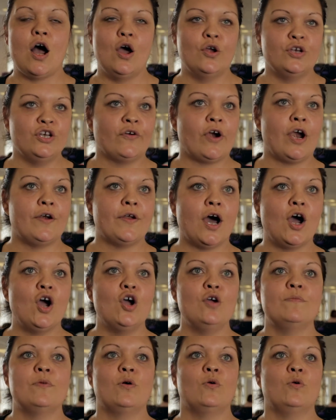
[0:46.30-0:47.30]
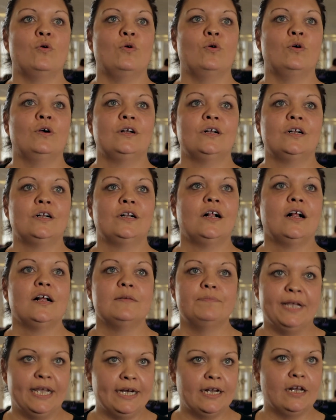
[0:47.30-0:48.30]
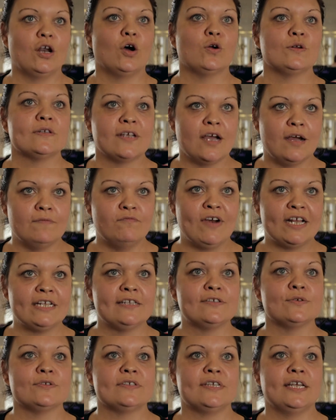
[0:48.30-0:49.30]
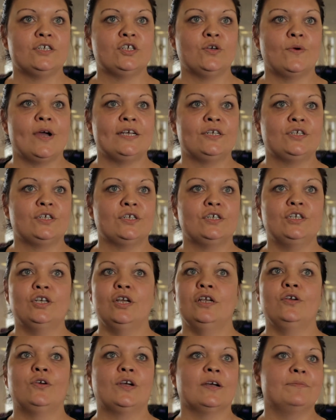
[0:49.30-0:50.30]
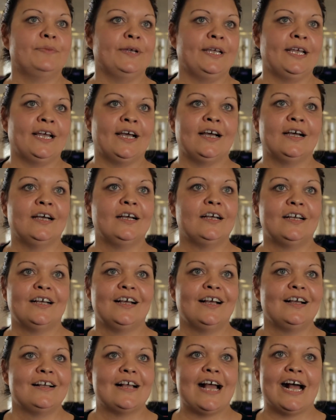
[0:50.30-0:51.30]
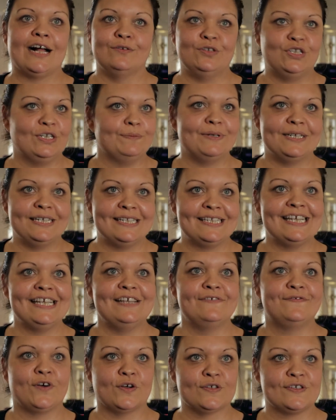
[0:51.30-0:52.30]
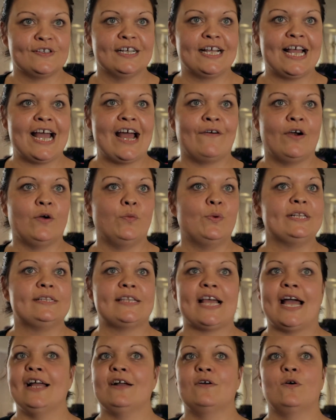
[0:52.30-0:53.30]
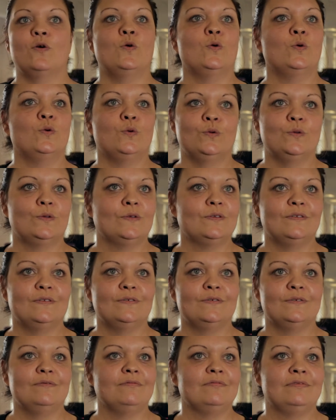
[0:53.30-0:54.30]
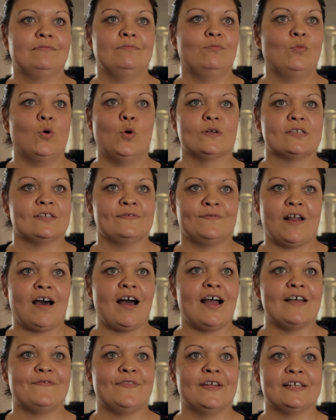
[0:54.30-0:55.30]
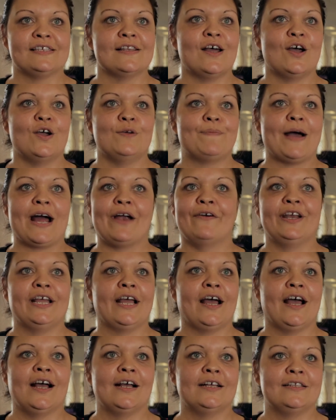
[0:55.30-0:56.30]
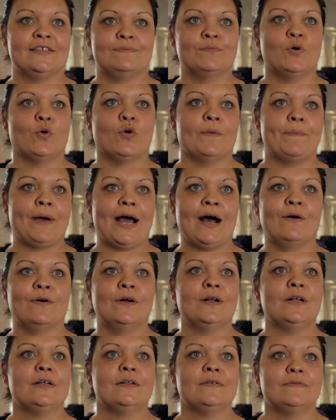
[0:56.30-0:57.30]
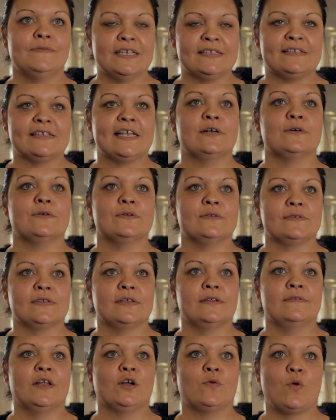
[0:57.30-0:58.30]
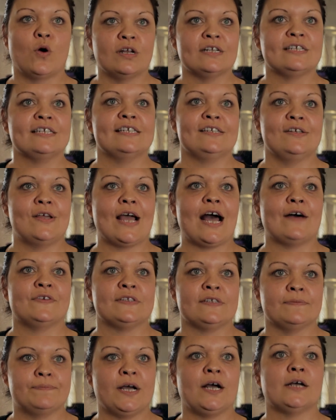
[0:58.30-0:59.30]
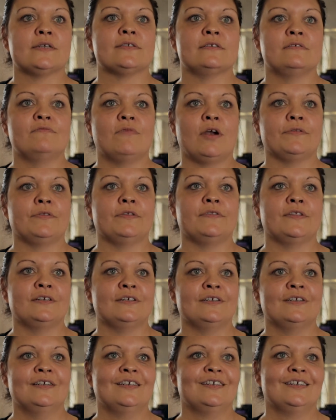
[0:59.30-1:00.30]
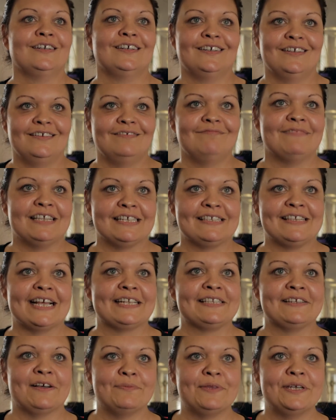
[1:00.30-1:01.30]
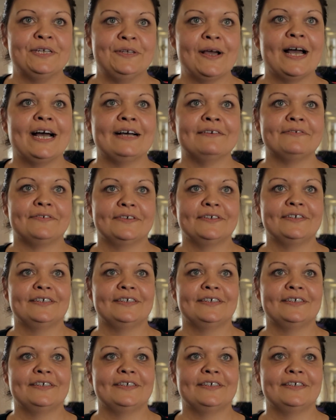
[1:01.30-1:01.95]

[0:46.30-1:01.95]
own your own home or be in a long-term rental situation, you can be a LGBT foster carer. We take all walks of life, there's no barrier. It's more about the skills and the qualities you have as a person rather than the setup that you have.